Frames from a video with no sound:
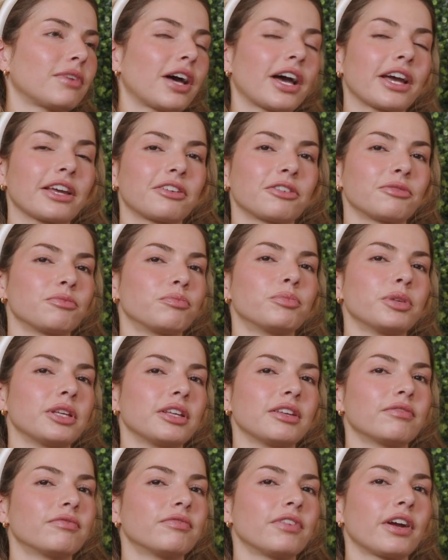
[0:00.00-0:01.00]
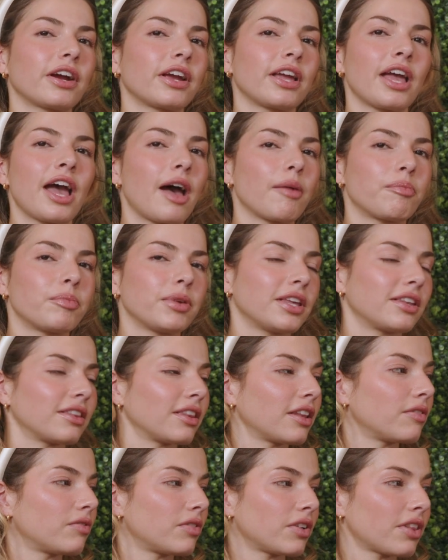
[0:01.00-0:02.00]
I could be very happy
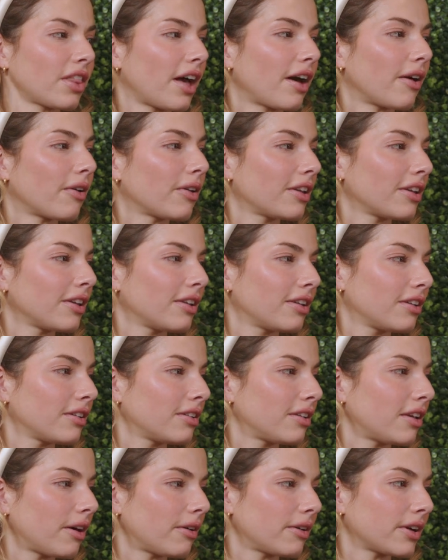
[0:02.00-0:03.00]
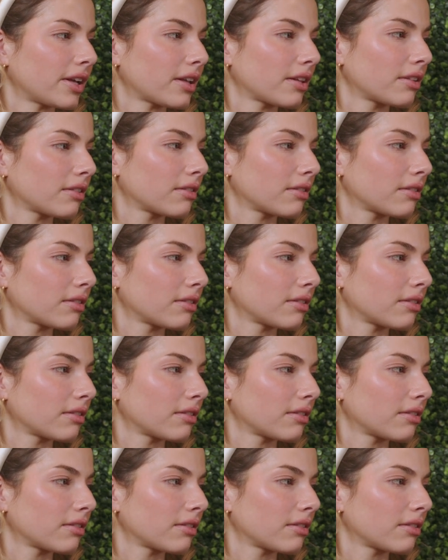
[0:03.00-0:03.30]
and live without knowing.